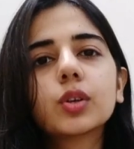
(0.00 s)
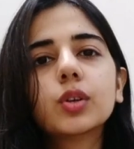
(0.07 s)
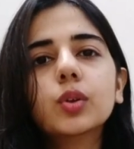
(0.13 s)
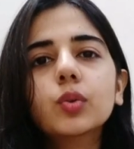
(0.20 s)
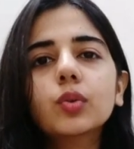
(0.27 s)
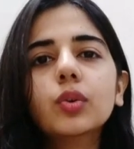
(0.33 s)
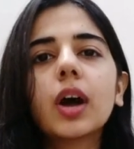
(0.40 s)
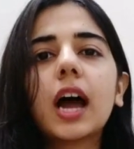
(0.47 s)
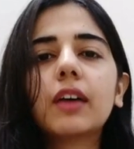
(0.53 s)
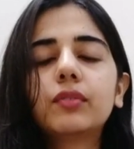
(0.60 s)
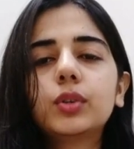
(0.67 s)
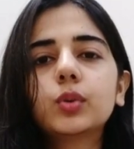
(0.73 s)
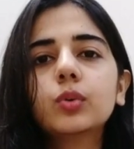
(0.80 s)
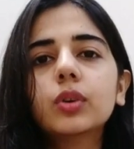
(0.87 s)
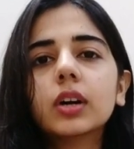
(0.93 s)
So you
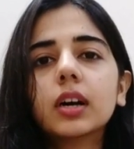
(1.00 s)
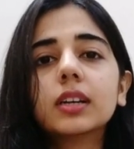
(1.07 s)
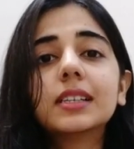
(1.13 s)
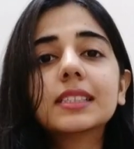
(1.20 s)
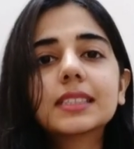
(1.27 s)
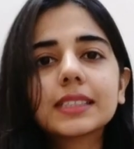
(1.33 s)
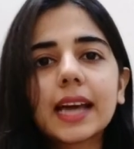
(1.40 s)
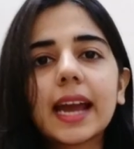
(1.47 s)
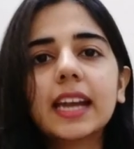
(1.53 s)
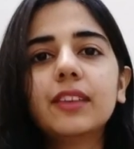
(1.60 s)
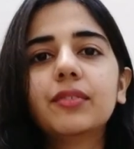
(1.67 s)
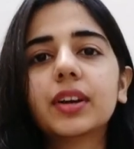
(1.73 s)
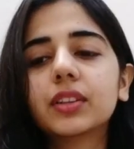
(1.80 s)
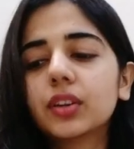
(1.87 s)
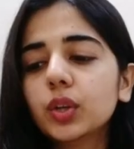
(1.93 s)
have to
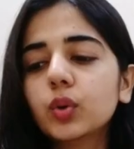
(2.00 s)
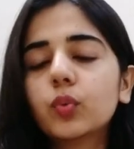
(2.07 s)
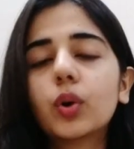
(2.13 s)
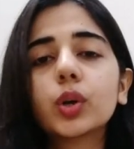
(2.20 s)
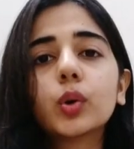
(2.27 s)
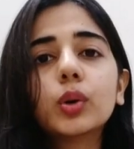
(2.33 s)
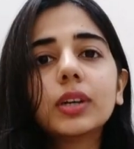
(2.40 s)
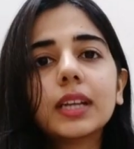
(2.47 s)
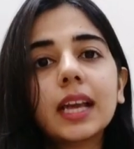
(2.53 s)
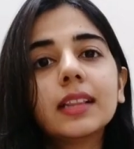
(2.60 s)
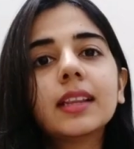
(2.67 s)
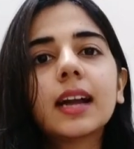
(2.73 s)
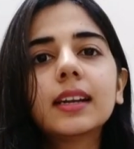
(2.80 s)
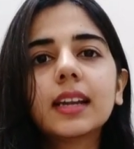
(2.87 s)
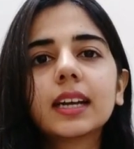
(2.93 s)
decide whether you want to
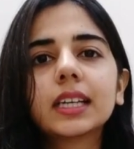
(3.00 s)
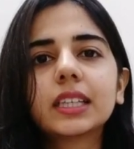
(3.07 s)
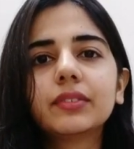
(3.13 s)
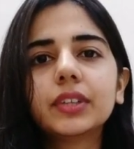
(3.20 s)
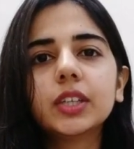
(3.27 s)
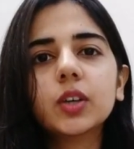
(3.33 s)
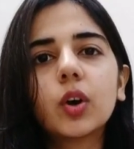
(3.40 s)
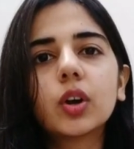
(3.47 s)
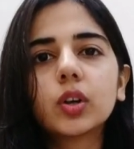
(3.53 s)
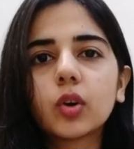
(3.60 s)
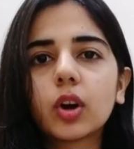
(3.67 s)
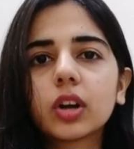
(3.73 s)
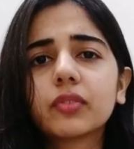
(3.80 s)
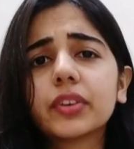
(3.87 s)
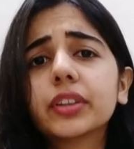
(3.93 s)
take that negativity or
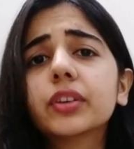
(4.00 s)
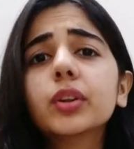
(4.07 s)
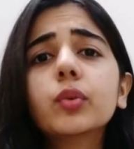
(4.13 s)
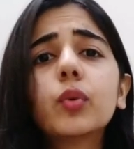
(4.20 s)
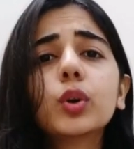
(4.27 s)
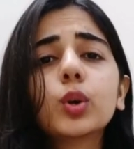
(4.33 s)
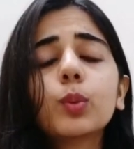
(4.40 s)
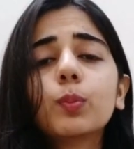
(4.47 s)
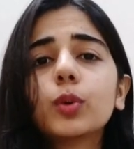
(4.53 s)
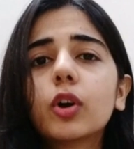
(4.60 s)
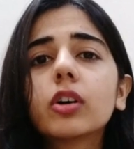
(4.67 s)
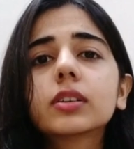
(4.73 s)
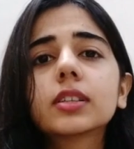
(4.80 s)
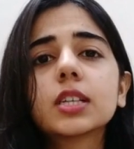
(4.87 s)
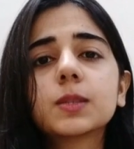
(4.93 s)
not, whether you want to
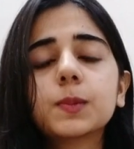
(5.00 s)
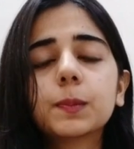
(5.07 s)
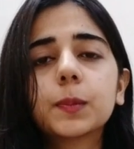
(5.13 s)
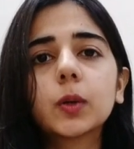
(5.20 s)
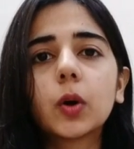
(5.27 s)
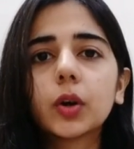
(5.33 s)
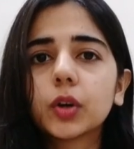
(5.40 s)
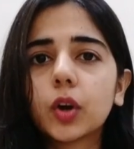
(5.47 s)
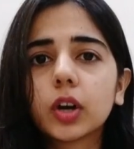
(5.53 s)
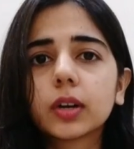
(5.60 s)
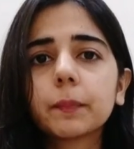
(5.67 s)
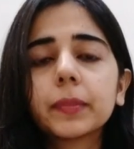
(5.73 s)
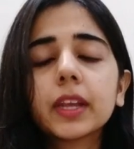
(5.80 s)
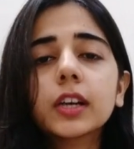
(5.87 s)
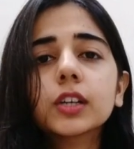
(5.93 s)
block such people or
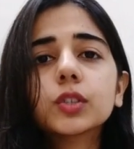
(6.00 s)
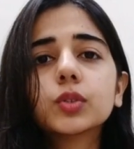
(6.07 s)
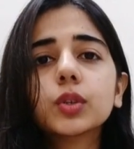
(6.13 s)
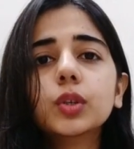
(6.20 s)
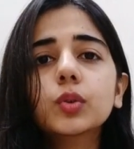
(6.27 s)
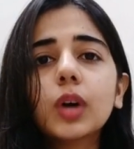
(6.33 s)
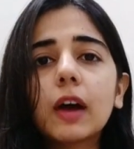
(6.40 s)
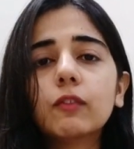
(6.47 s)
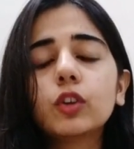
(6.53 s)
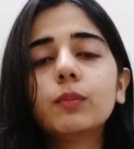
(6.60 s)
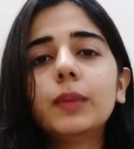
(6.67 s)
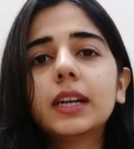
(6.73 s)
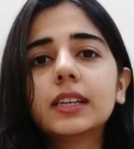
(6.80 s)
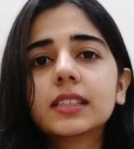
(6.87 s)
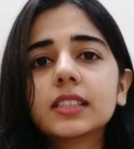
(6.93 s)
not. So you have
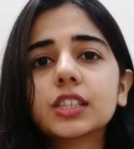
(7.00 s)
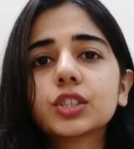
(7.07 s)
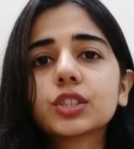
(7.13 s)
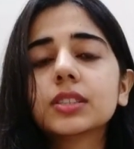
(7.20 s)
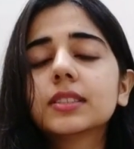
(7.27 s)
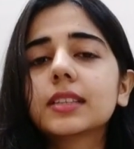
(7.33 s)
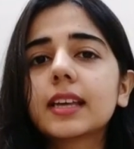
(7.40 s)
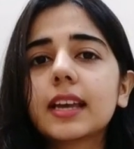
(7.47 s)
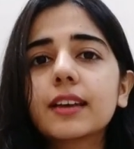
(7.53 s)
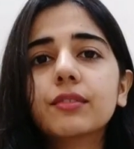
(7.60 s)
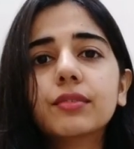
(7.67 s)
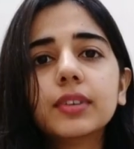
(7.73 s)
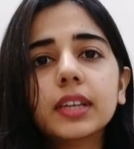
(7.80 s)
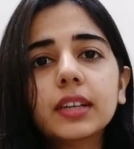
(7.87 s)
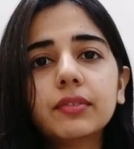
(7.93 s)
to make decisions
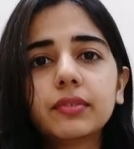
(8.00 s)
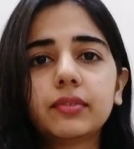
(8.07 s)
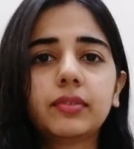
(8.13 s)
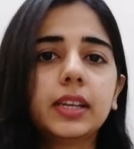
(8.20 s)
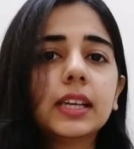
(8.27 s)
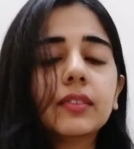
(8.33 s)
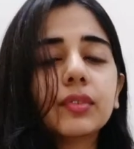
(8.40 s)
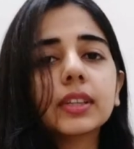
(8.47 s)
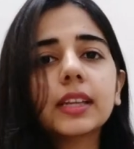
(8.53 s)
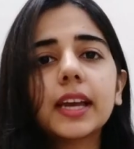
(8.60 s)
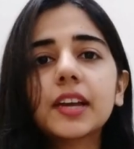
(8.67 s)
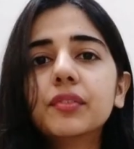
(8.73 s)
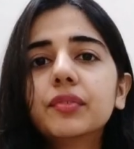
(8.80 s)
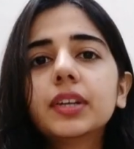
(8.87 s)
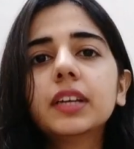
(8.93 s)
every week
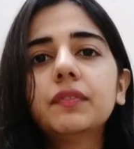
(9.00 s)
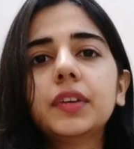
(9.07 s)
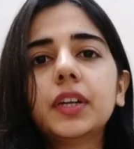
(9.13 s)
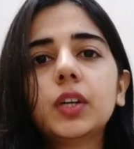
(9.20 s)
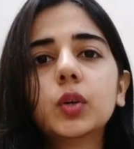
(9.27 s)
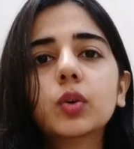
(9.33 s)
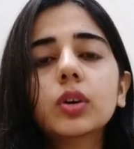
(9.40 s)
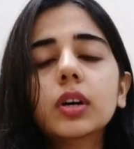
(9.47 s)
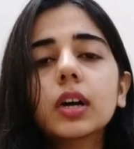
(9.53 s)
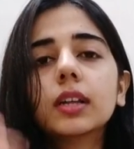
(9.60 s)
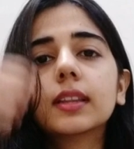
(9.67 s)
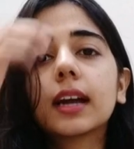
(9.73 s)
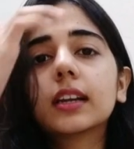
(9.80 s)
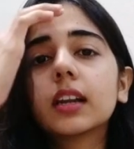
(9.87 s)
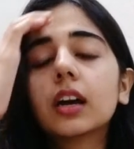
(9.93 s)
with every video,
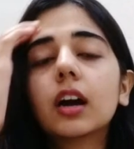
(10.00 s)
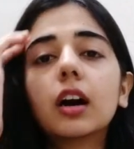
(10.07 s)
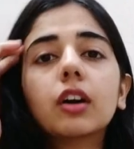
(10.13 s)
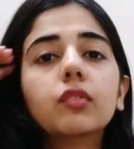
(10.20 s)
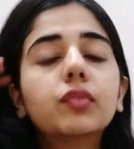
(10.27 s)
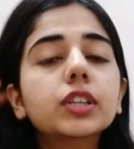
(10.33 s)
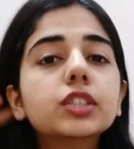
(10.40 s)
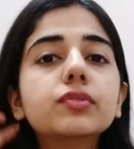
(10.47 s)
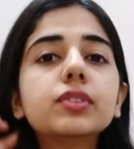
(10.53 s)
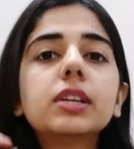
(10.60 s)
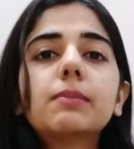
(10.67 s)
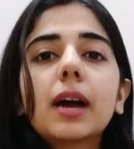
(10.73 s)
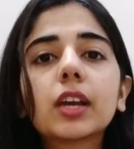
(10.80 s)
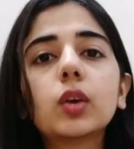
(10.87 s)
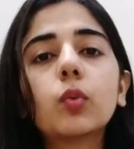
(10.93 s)
that which
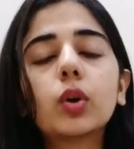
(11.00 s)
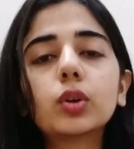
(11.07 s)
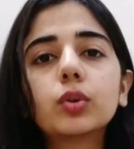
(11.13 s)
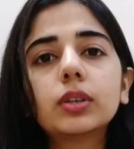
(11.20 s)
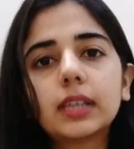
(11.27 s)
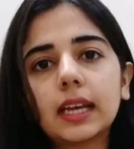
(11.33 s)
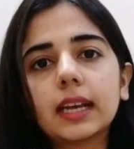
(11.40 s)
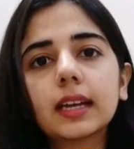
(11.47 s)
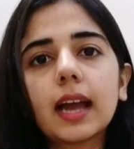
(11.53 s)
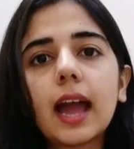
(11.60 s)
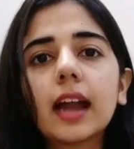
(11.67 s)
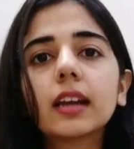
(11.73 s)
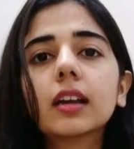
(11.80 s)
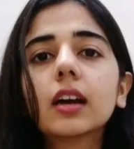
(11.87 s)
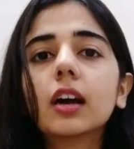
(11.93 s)
feedback you want to take,
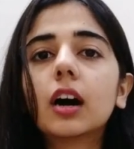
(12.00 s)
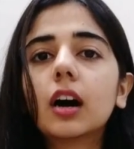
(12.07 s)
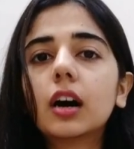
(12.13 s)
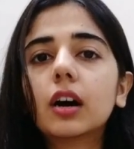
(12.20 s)
and